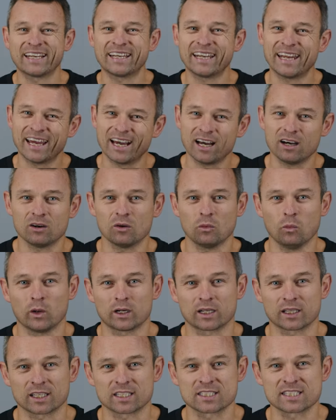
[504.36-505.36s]
Now,
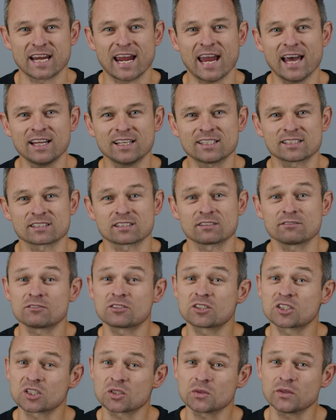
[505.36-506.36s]
one of the challenges
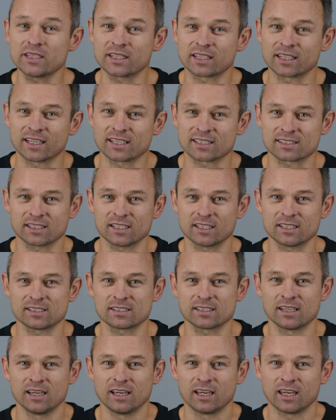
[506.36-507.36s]
of doing this
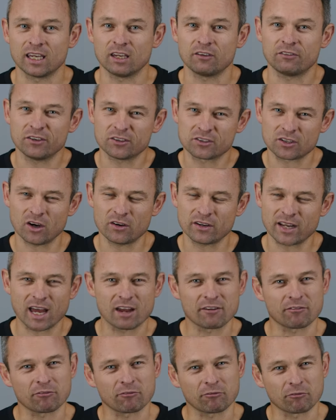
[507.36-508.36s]
is if you don't
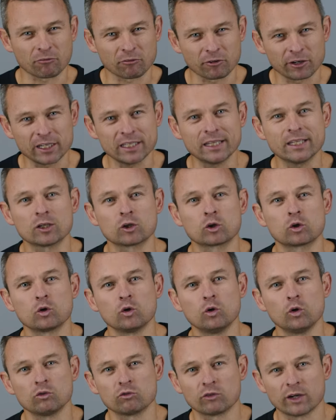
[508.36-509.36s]
have really
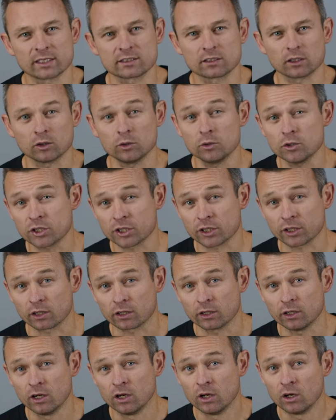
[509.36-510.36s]
good
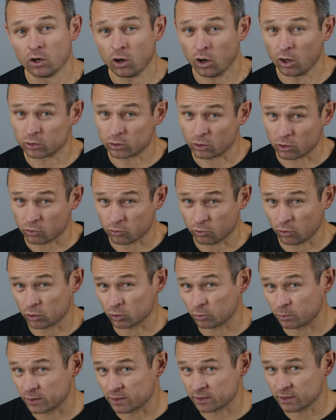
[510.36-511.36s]
resolution on the
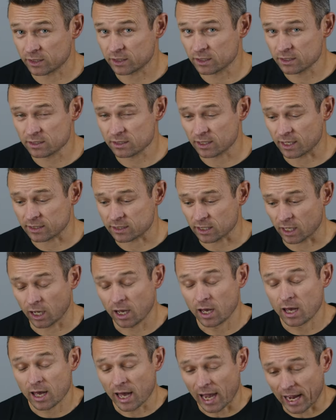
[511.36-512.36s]
throttle position
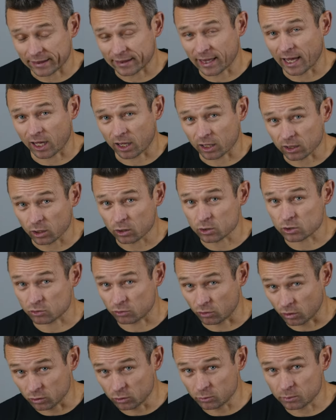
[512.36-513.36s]
sensor at that closed
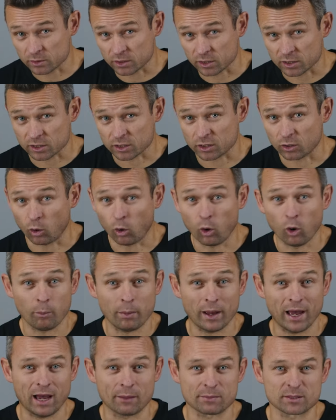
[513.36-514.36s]
throttle position, or
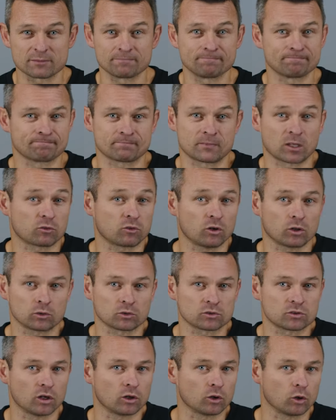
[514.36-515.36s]
perhaps the
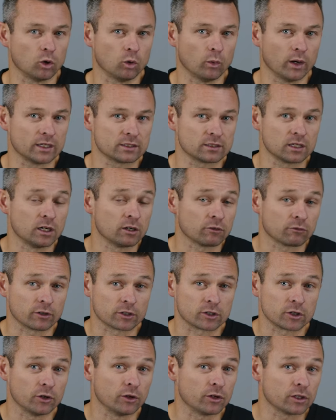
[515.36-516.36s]
throttles don't always
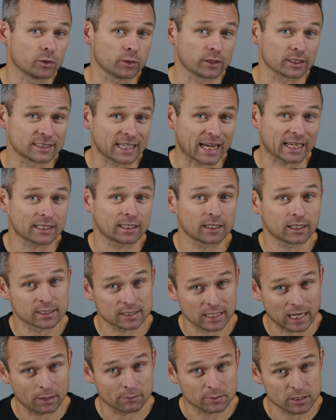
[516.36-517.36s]
return to exactly the
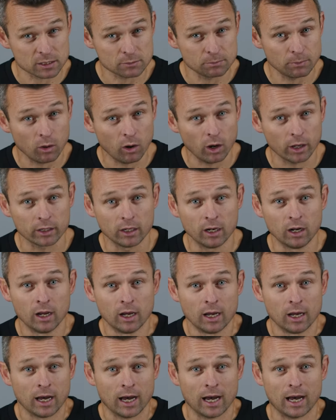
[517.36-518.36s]
same spot,
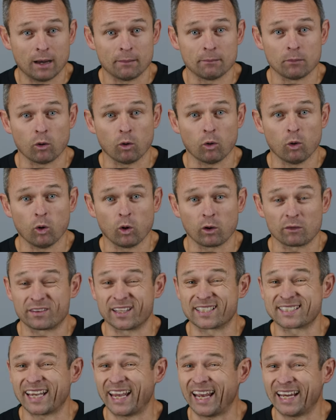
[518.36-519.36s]
or
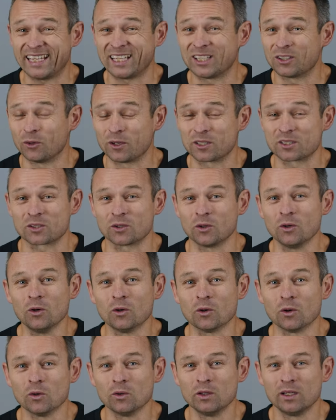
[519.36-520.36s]
there's any noise at
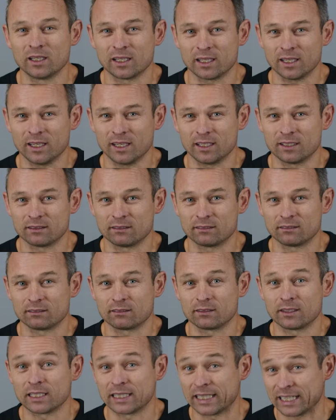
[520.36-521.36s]
all in
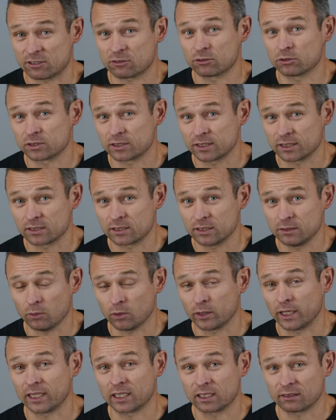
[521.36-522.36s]
the electrical system
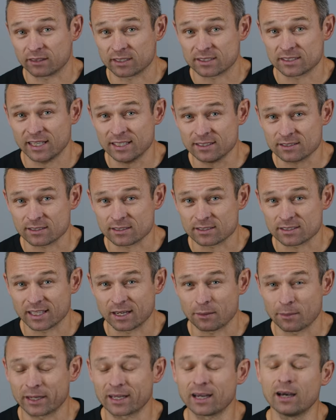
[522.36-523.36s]
on any of the sensors,
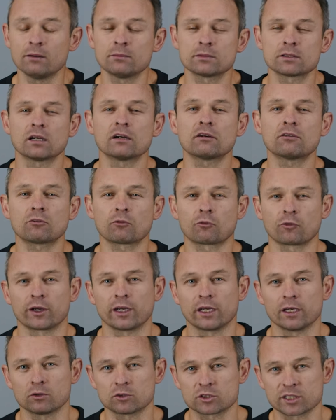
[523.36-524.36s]
then it becomes a
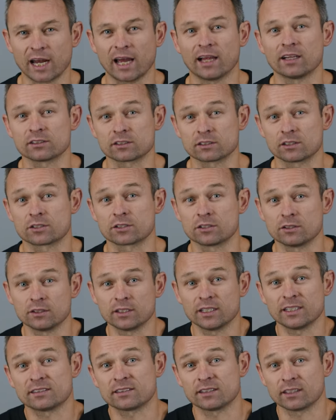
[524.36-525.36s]
real challenge to tune
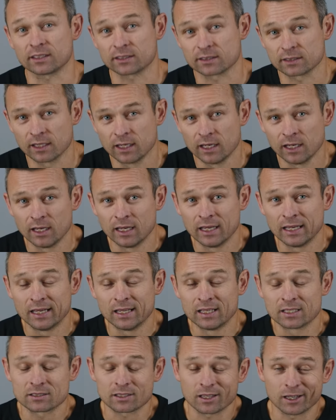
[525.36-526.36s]
these things.
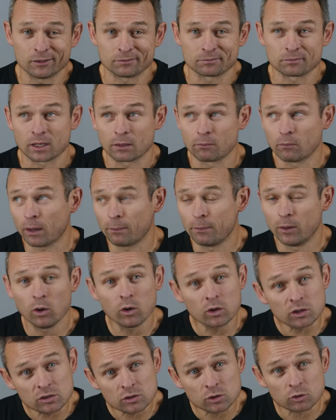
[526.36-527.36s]
So my
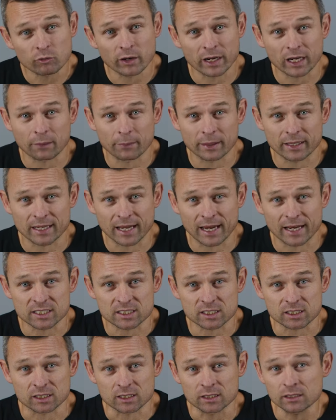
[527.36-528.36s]
personal
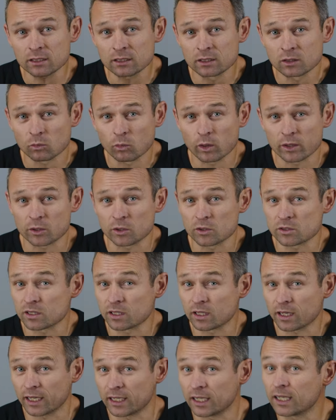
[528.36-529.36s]
recommendation when
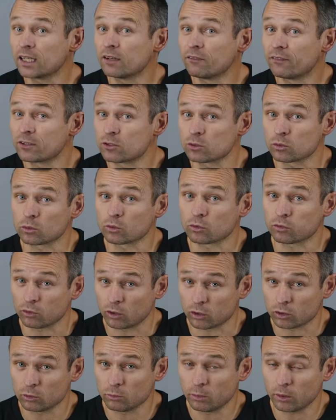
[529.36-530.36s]
using an individual
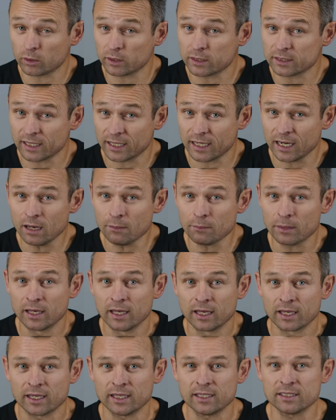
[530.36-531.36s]
throttle body setup
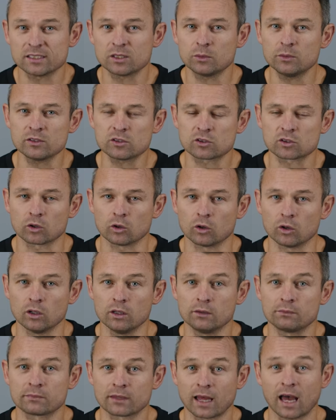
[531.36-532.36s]
is to
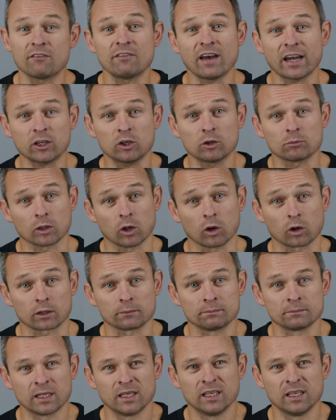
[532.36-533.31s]
install a vacuum log.